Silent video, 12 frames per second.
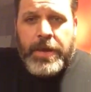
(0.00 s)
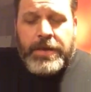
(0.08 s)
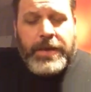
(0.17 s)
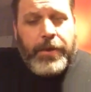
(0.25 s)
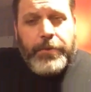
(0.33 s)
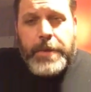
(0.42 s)

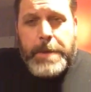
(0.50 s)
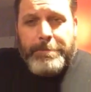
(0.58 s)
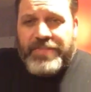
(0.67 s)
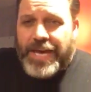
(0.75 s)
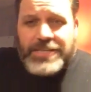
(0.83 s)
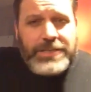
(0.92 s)
Now,
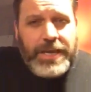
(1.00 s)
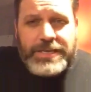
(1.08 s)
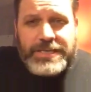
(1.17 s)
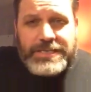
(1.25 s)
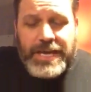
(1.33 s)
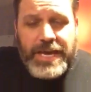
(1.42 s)
that's not
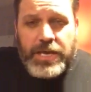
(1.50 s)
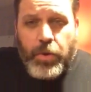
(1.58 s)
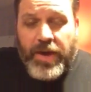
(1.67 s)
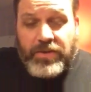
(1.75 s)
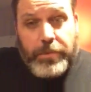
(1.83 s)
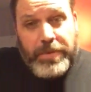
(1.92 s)
to say you
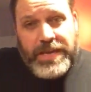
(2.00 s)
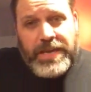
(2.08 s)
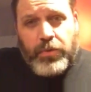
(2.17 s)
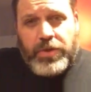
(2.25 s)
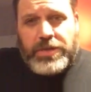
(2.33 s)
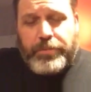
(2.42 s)
have to
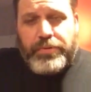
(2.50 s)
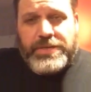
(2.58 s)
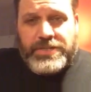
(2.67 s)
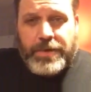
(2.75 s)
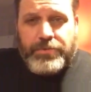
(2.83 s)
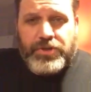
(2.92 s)
begin with the
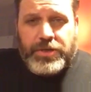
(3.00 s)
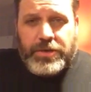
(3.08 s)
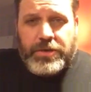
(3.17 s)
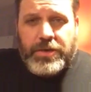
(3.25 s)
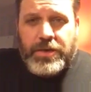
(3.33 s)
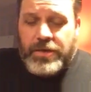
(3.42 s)

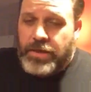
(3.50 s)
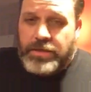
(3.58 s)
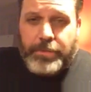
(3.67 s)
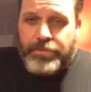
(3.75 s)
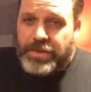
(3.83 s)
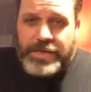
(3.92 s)
presumption that
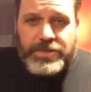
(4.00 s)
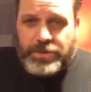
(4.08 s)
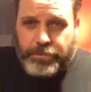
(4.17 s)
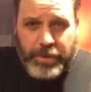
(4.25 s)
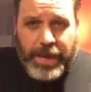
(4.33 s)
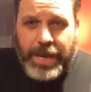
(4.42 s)
the police
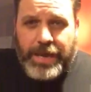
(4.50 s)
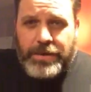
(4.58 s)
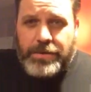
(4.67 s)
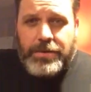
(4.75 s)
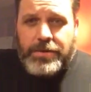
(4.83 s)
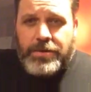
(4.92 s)
are
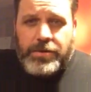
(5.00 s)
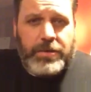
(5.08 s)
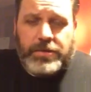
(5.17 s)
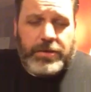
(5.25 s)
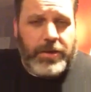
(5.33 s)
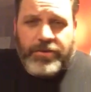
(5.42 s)
bad or
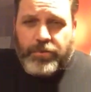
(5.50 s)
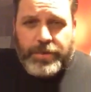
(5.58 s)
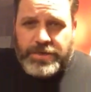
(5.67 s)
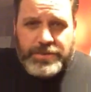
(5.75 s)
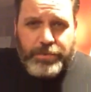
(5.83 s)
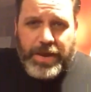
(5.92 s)
that the
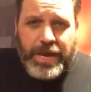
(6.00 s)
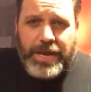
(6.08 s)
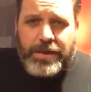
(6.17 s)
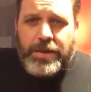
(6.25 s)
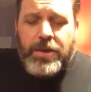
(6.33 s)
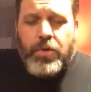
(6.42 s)
government is
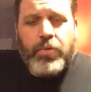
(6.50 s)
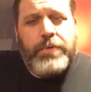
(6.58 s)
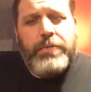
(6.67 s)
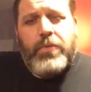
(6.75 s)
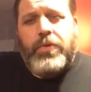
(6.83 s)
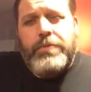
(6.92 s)
bad.
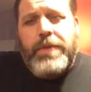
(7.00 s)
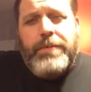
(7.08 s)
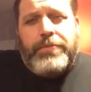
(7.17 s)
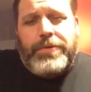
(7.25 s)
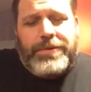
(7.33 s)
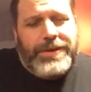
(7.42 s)

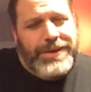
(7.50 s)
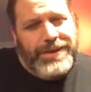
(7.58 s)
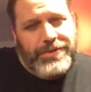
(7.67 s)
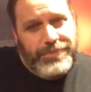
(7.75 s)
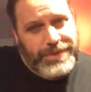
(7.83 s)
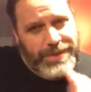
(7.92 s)
Remember,
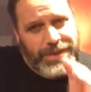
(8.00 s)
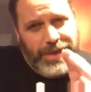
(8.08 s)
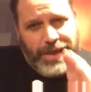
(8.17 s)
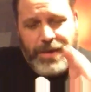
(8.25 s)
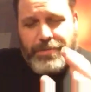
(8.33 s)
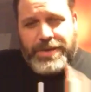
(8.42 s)

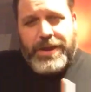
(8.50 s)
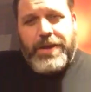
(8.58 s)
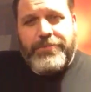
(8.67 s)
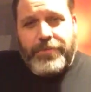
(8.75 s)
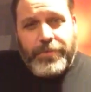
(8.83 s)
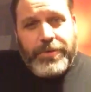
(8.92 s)
I got to be
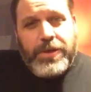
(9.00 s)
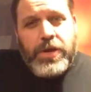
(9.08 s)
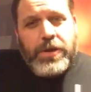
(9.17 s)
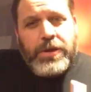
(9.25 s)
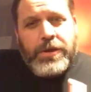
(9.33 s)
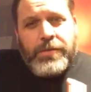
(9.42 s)
careful
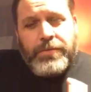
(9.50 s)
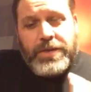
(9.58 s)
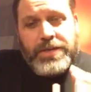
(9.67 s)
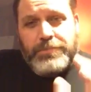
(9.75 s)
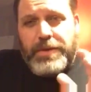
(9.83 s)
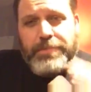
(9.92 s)

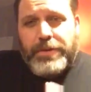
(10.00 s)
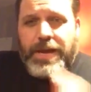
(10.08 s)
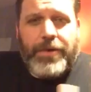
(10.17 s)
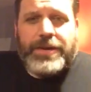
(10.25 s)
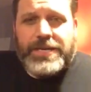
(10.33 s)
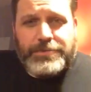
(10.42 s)
because people
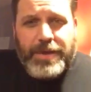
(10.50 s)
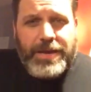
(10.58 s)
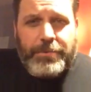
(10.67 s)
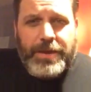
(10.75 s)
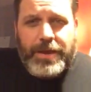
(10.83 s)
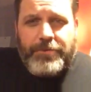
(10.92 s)
nowadays
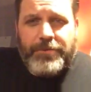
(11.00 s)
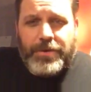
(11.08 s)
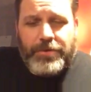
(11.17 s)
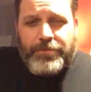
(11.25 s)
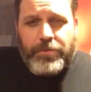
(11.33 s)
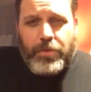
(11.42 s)
make a man
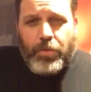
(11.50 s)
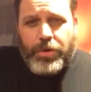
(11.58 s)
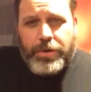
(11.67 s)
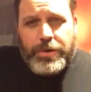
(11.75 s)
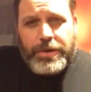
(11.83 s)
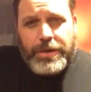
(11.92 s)
offender for a
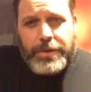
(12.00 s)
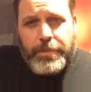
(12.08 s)
word.